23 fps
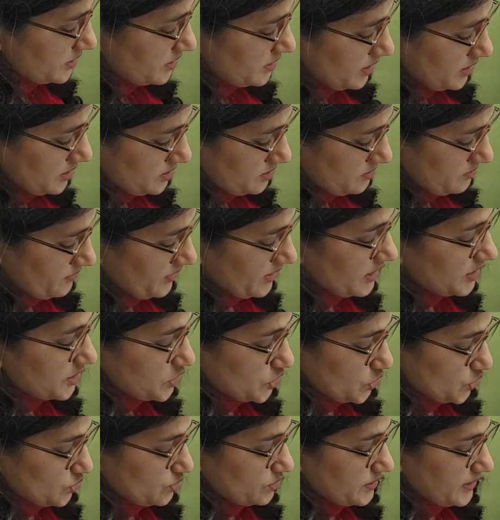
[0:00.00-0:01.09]
This figure
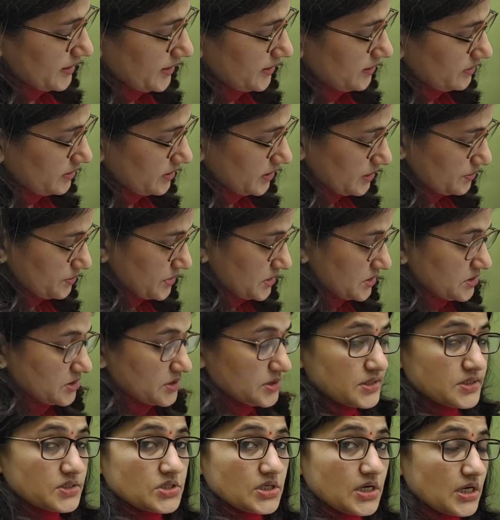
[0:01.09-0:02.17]
shown that the capacitor
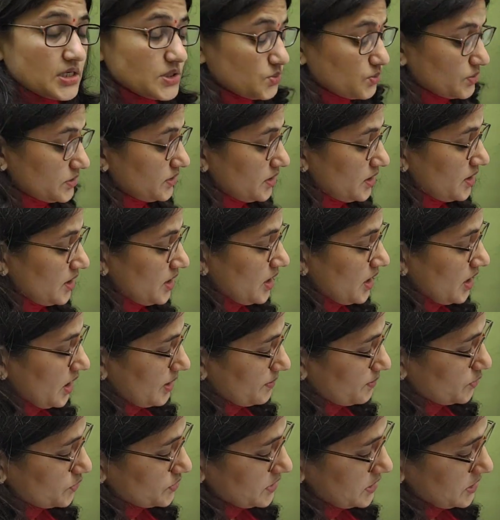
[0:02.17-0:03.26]
is charged with
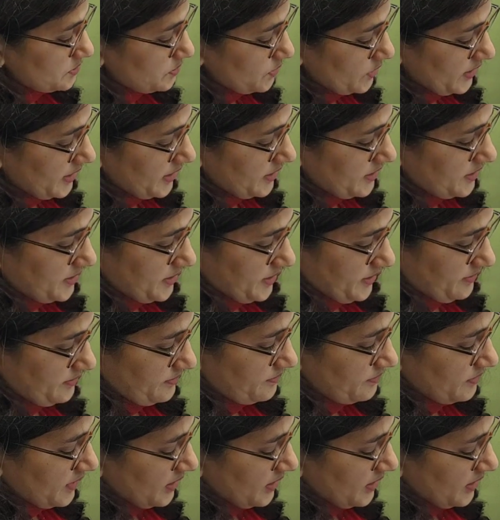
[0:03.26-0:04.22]
opposite polarity.